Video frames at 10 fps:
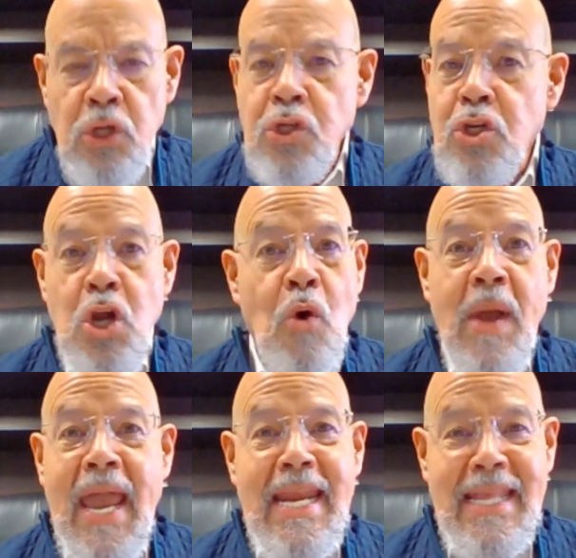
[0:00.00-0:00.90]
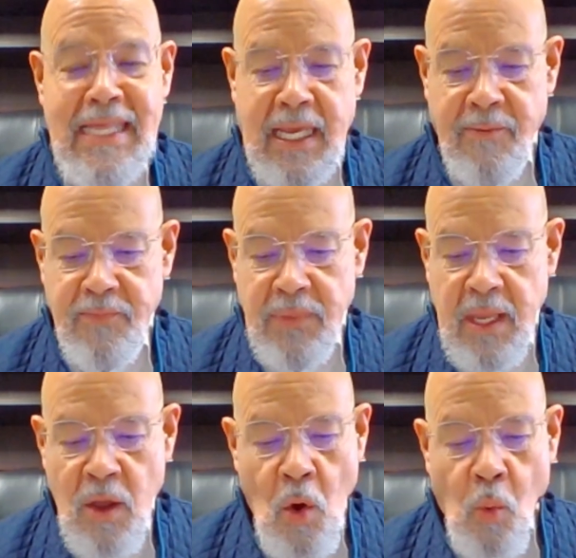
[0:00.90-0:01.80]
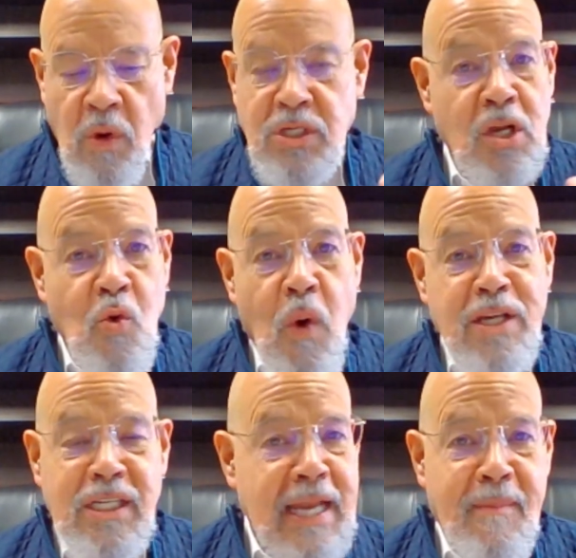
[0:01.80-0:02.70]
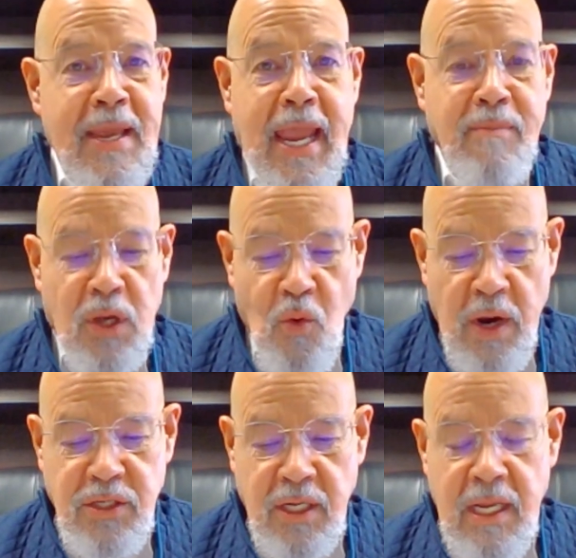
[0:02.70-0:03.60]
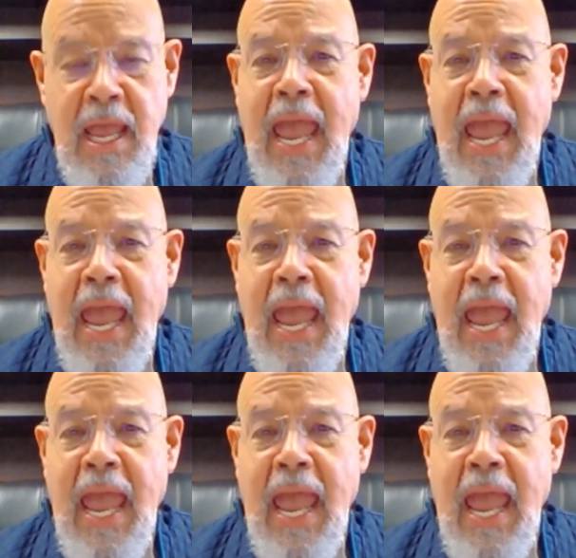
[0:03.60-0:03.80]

to know anything? was the question that became the question.